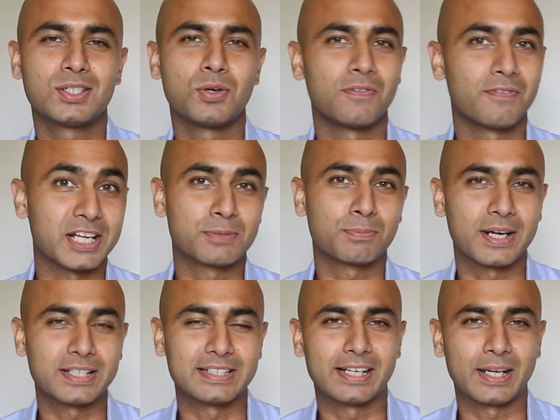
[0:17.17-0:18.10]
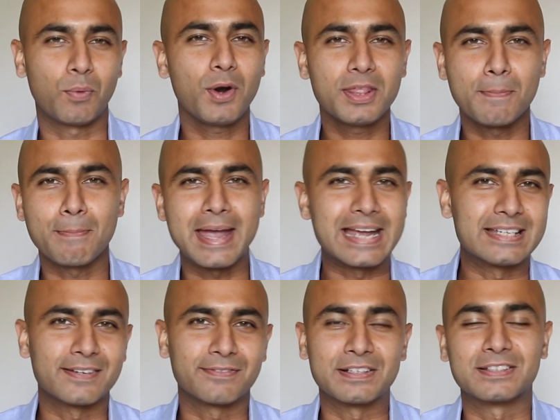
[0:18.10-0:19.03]
to a vice president? Like, what are the main
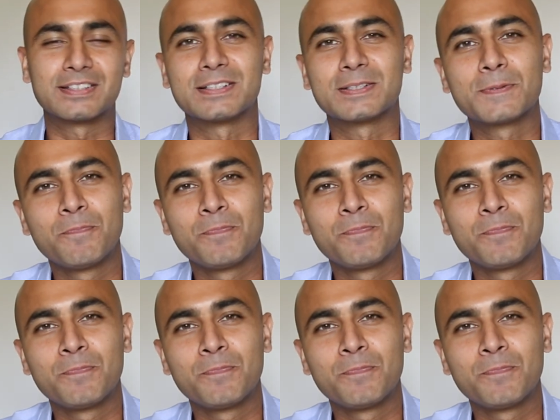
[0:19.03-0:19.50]
differences?